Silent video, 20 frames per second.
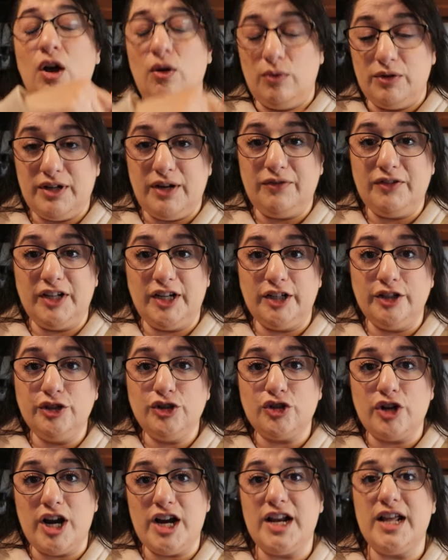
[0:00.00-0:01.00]
We're definitely gonna
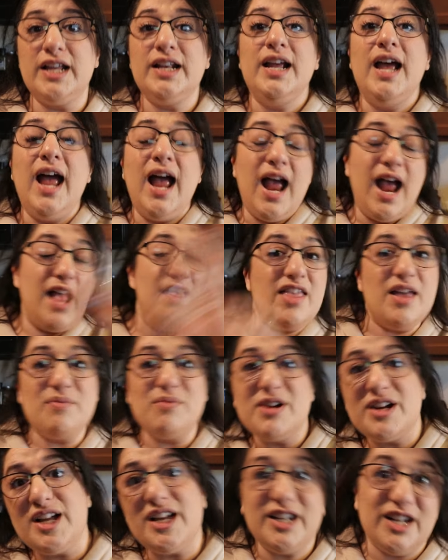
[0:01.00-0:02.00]
strain it and then
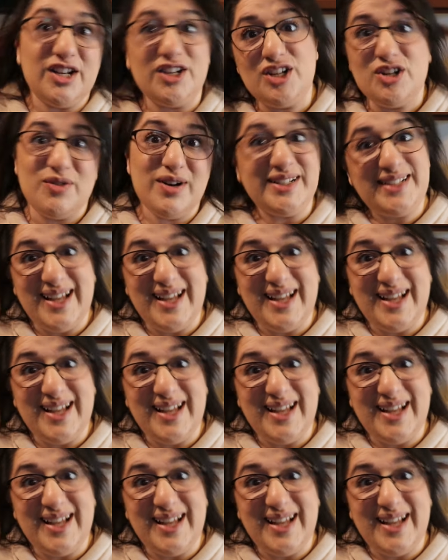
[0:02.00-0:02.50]
we're gonna do a